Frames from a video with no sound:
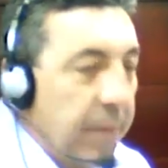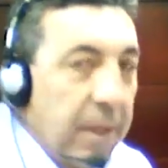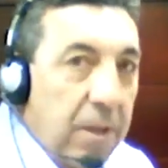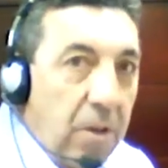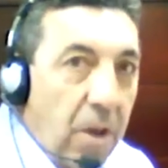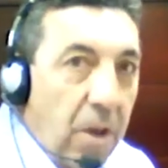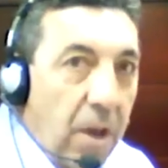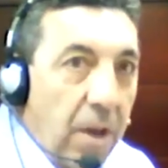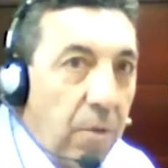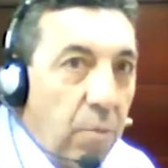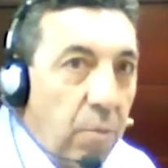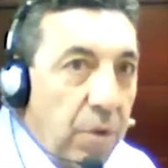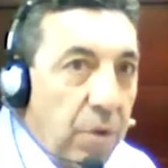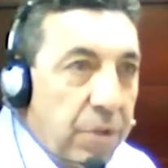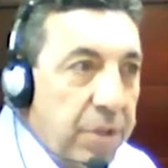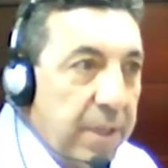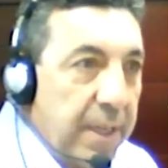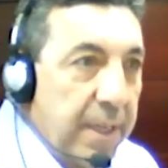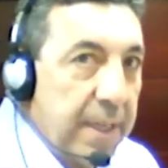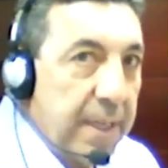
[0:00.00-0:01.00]
the client
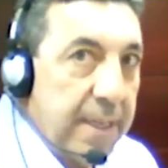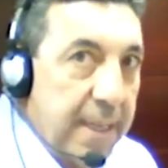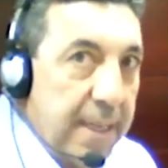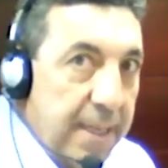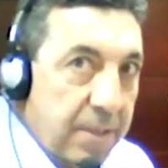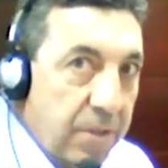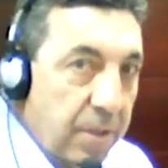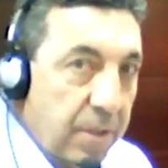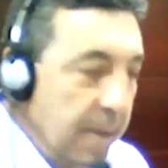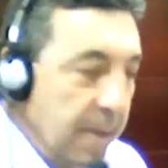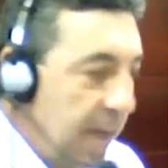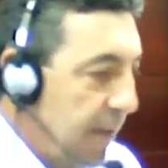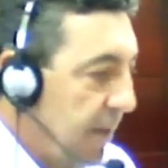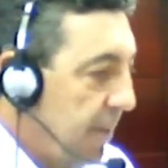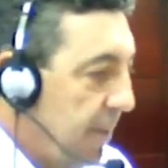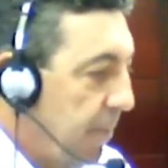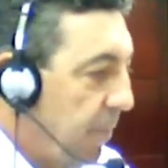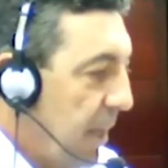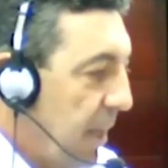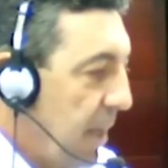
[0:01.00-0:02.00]
wants to contest the
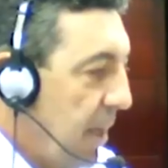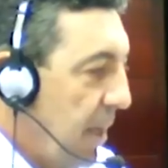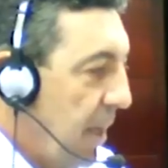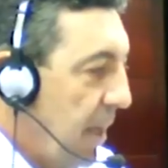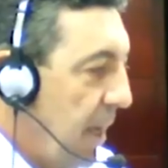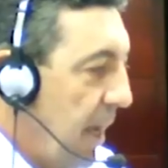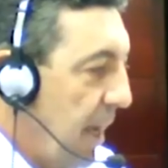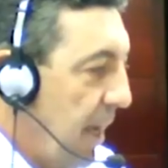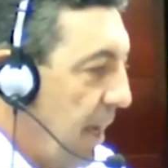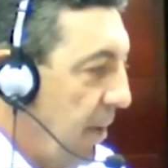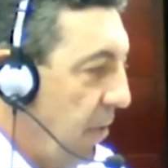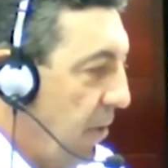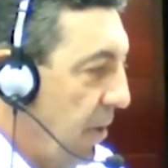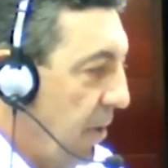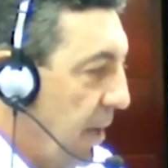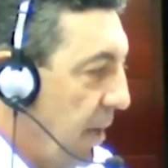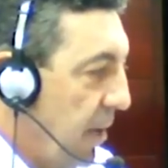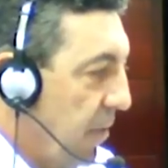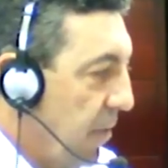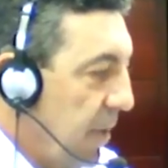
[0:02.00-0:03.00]
matter, and
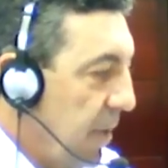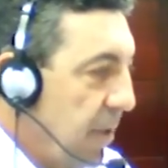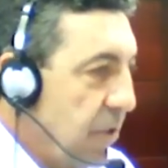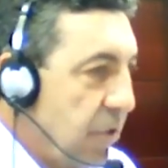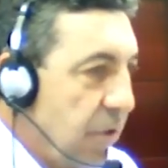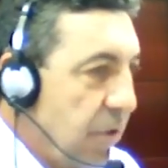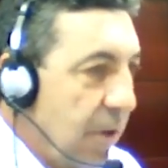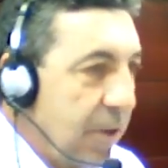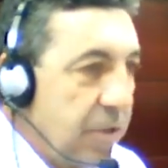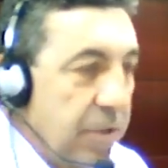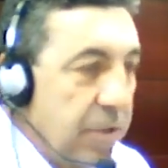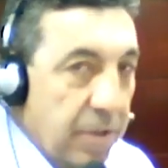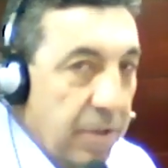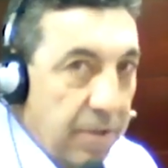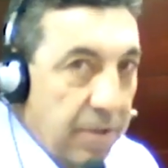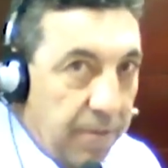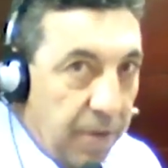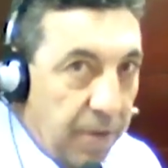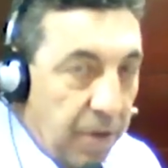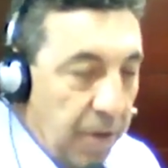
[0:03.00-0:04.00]
the instructions
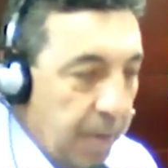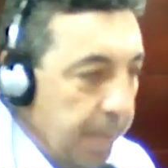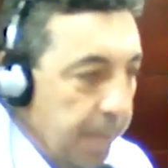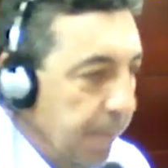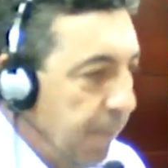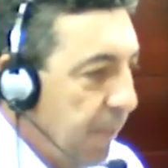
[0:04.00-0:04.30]
are firm.